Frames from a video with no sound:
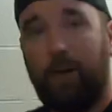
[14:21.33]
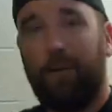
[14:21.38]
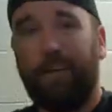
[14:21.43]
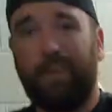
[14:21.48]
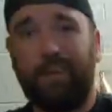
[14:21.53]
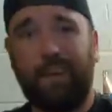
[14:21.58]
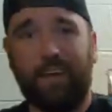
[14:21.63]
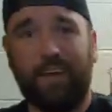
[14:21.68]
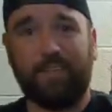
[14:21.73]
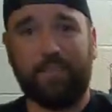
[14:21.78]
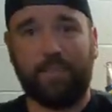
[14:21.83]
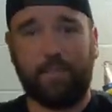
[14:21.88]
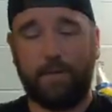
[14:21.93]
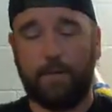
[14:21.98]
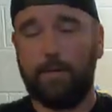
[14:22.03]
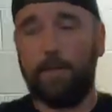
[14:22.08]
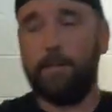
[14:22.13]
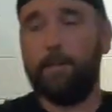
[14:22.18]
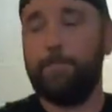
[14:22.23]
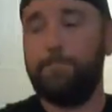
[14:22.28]

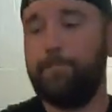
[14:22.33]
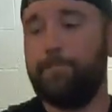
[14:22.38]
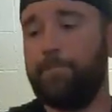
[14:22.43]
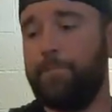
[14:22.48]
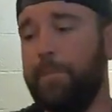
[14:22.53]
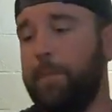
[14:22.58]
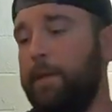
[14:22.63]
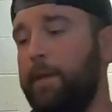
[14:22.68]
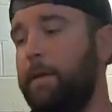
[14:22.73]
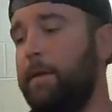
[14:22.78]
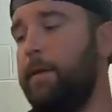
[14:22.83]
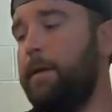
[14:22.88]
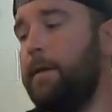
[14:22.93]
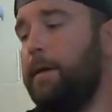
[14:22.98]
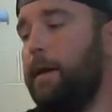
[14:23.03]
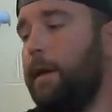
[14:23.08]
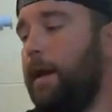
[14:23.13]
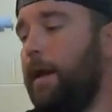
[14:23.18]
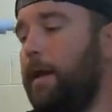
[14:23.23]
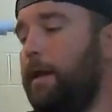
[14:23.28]
untested,
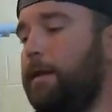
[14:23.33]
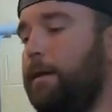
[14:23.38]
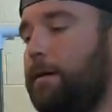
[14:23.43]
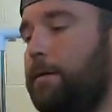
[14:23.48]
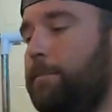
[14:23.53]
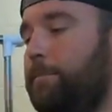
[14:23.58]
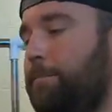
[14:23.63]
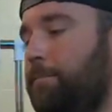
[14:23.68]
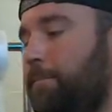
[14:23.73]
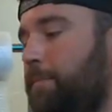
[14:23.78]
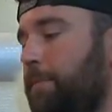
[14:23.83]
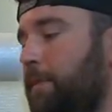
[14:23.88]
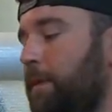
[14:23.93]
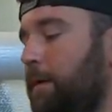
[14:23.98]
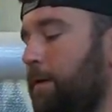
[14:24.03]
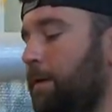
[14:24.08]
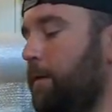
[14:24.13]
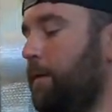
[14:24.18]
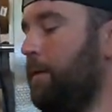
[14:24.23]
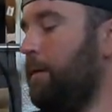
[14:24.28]
and
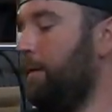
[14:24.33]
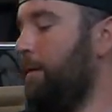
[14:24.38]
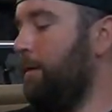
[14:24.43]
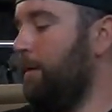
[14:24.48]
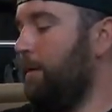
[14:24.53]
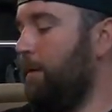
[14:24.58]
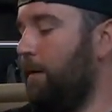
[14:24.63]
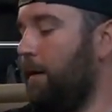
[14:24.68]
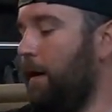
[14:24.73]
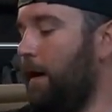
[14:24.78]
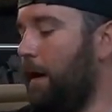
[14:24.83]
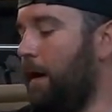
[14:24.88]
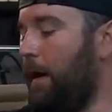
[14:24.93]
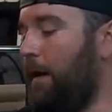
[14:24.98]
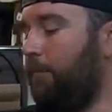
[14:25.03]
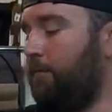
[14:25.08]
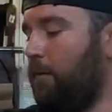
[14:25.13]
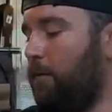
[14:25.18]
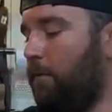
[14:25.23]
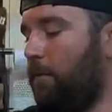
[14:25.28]
all disclosed. I
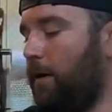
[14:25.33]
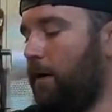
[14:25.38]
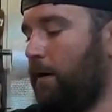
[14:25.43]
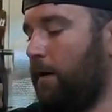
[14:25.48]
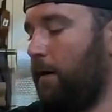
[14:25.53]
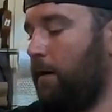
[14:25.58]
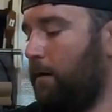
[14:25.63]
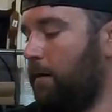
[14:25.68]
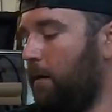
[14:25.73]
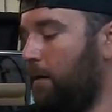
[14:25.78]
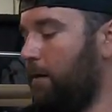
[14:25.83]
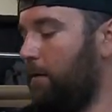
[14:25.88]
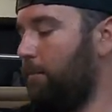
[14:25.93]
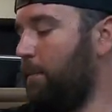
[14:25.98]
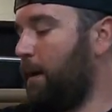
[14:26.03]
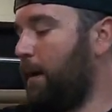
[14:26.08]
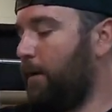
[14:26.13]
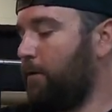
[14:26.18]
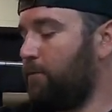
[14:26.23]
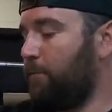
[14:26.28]
have no idea nothing
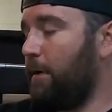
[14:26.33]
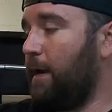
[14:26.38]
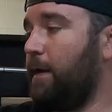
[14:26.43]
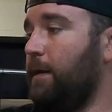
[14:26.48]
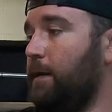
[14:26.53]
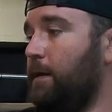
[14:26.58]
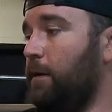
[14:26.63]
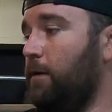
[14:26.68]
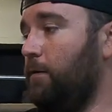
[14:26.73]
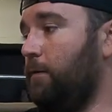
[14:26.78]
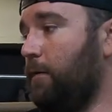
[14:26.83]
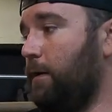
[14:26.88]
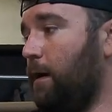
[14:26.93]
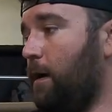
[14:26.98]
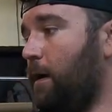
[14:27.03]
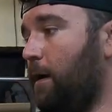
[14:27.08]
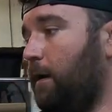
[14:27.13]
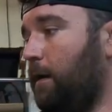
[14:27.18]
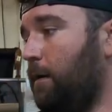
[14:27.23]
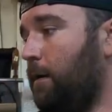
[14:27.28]
about it. It's made in the
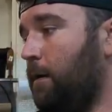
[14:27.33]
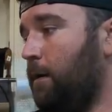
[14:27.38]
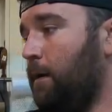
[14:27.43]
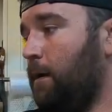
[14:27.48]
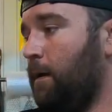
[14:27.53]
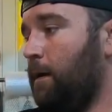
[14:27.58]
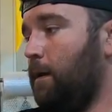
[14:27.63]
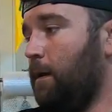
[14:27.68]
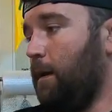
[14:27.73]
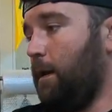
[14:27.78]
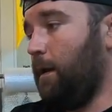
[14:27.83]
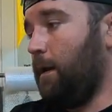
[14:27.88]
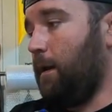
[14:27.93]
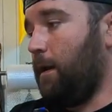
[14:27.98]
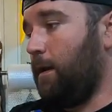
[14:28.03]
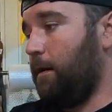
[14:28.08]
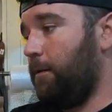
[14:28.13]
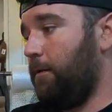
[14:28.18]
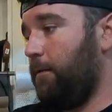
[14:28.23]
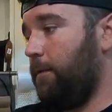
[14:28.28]
UK.
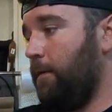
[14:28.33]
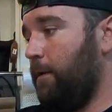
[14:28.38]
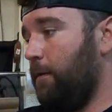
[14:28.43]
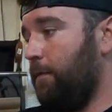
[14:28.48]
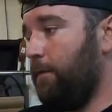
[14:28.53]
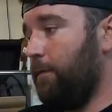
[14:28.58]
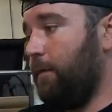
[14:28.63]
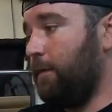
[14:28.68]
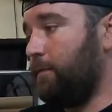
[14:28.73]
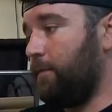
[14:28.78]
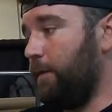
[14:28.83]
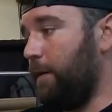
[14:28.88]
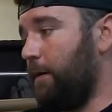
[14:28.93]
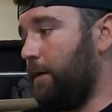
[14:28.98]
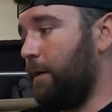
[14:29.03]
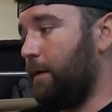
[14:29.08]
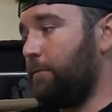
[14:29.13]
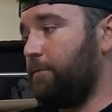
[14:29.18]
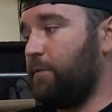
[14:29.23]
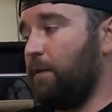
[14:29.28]
Anyhow, this
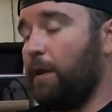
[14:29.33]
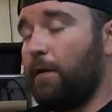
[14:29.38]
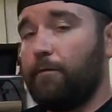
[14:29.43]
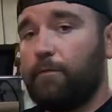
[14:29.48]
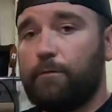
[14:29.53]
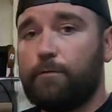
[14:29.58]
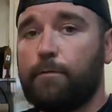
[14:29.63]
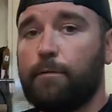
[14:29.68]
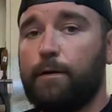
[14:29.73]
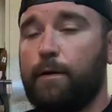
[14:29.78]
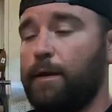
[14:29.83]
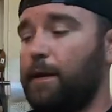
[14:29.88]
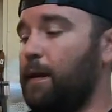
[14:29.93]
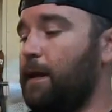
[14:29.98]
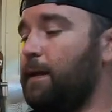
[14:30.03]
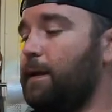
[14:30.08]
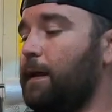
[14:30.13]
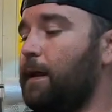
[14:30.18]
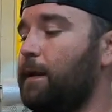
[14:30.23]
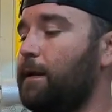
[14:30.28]
ended up selling for
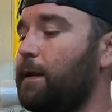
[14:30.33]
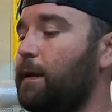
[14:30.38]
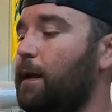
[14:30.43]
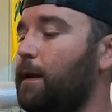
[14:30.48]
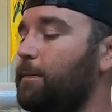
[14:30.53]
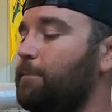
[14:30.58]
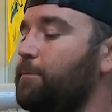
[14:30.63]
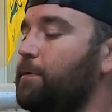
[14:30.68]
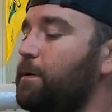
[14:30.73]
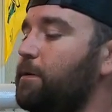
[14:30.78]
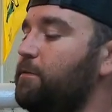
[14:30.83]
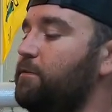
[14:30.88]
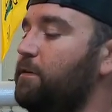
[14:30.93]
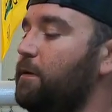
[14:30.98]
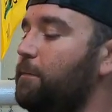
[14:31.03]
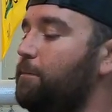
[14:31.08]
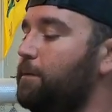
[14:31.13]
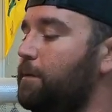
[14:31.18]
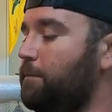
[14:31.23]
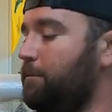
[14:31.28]
$29.99 plus
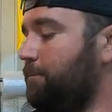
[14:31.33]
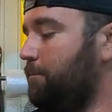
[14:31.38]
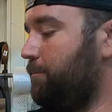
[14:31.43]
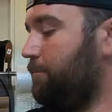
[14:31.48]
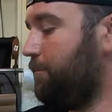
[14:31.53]
shipping,